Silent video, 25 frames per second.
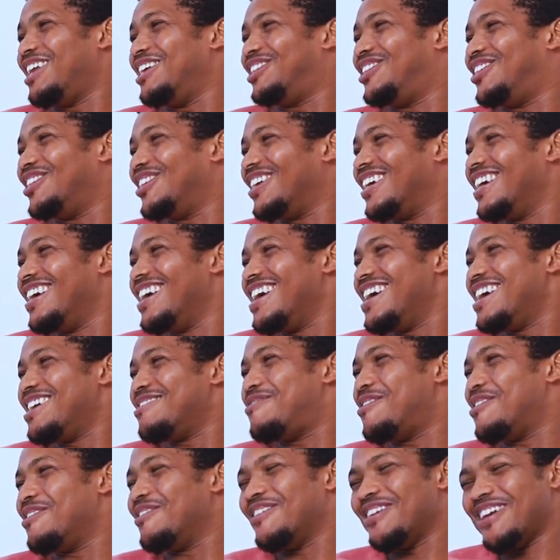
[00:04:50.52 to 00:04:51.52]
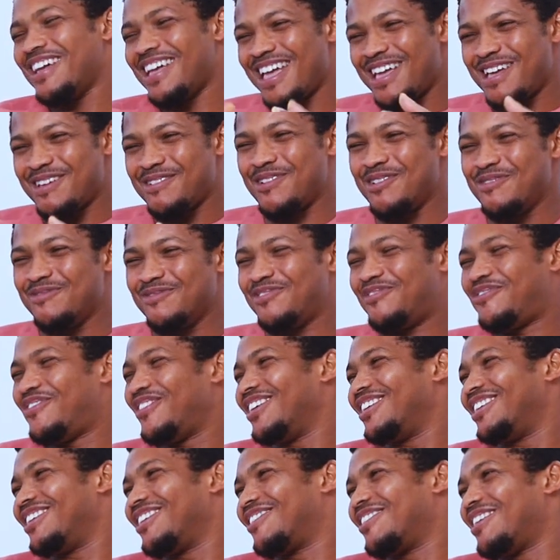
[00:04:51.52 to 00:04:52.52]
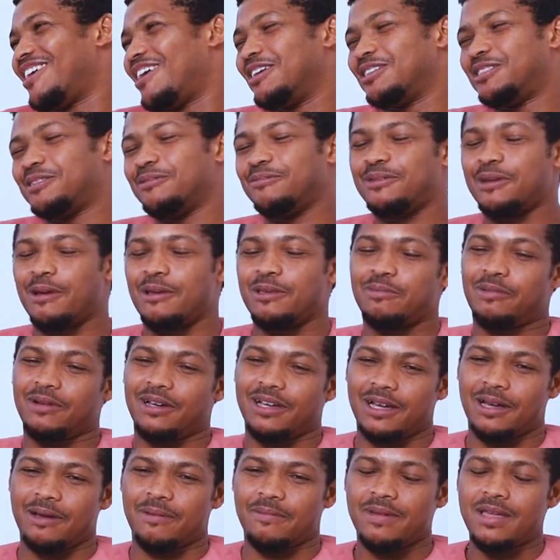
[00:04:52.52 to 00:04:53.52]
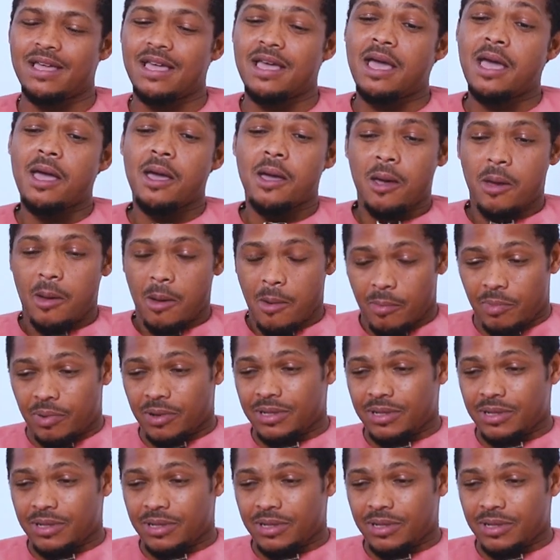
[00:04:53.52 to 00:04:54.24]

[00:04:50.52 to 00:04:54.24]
I need that to, to be put, fair. Put my feet on the ground sometimes, but um, keep it there.